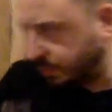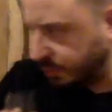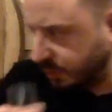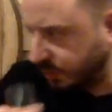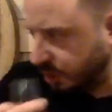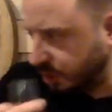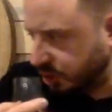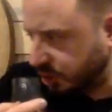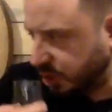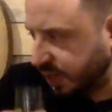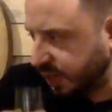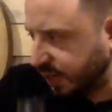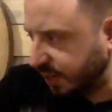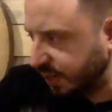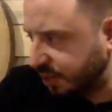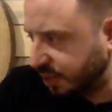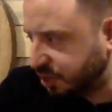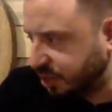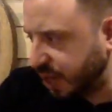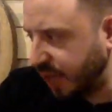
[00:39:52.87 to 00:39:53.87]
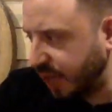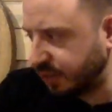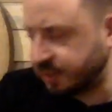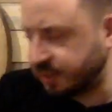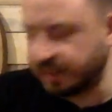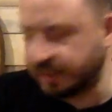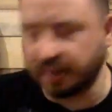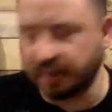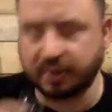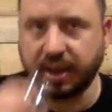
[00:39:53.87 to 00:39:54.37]
Just checking in the chat.
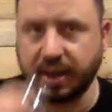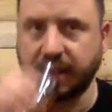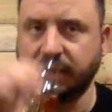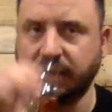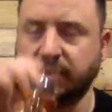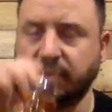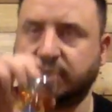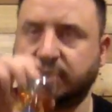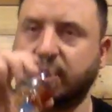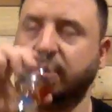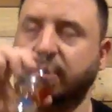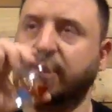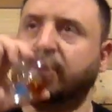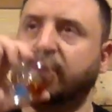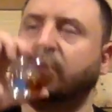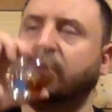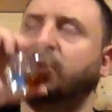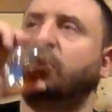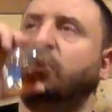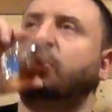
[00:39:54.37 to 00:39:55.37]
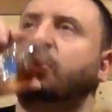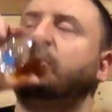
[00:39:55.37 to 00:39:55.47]
Let's see. Okay, let's go here.